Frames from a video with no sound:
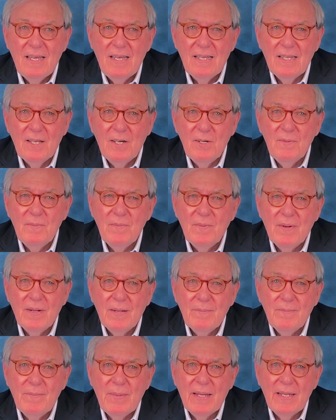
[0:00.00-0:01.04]
Hello,
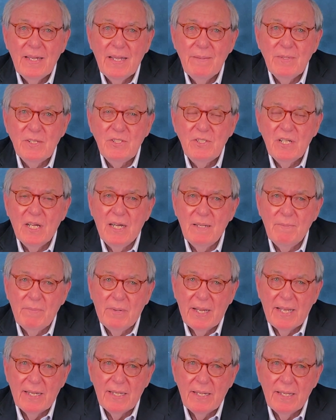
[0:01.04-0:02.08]
my name is John
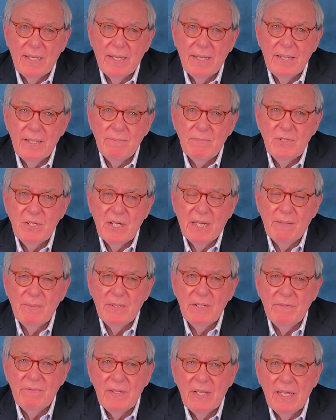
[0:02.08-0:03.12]
Bradley. I am
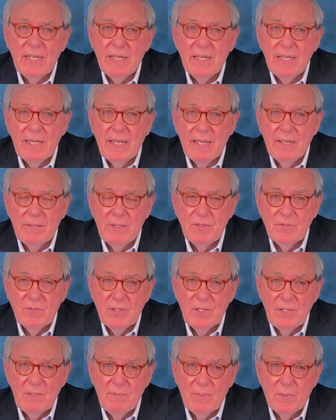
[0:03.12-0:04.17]
chairman of the Aiken County
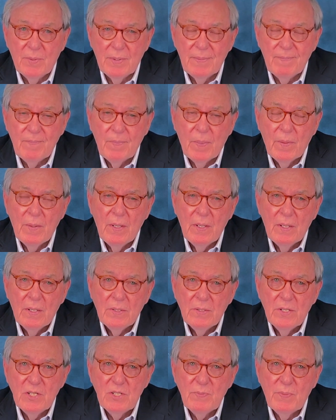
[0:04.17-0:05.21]
School Board.
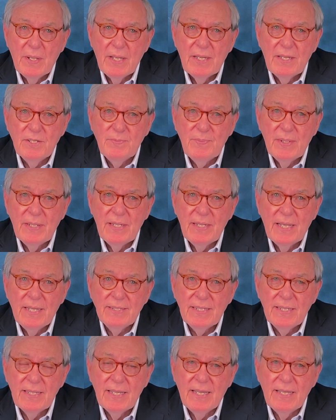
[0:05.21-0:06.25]
This week has been
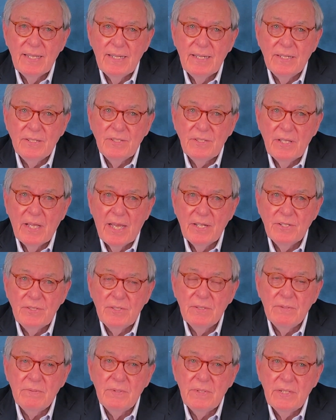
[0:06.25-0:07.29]
designated as
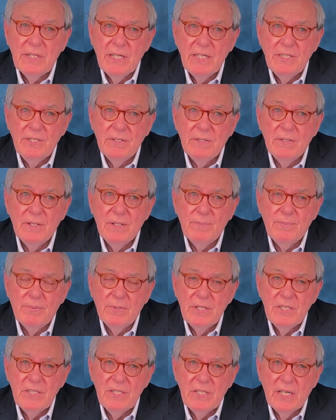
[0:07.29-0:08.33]
National Teacher
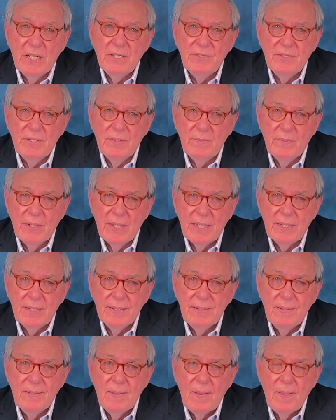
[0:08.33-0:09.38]
Appreciation Week.
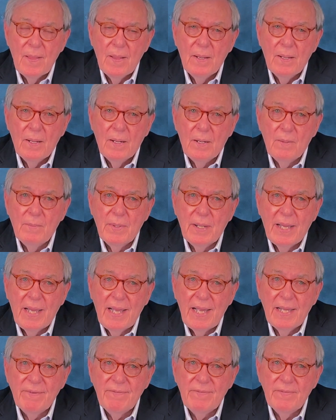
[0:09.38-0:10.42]
On
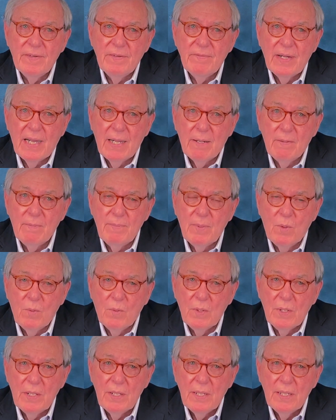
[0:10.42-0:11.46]
behalf of our
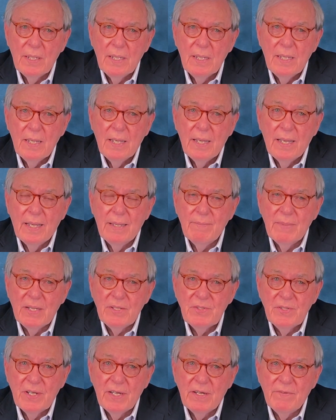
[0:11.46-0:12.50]
board and
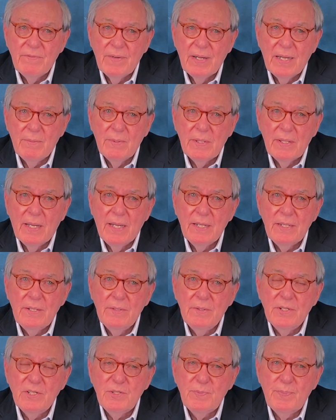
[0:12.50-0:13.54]
myself, I would like
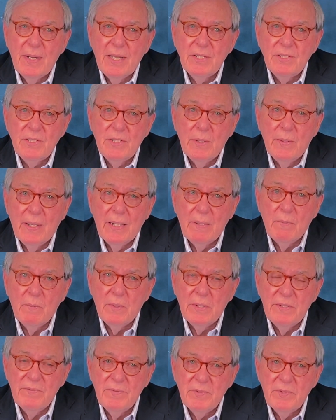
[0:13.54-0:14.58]
to express to our
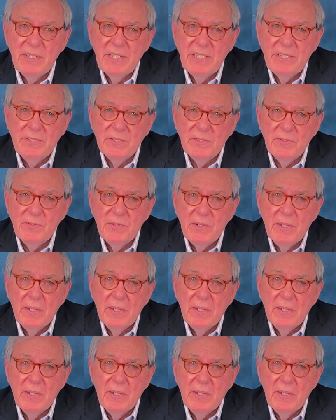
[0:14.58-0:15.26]
wonderful teachers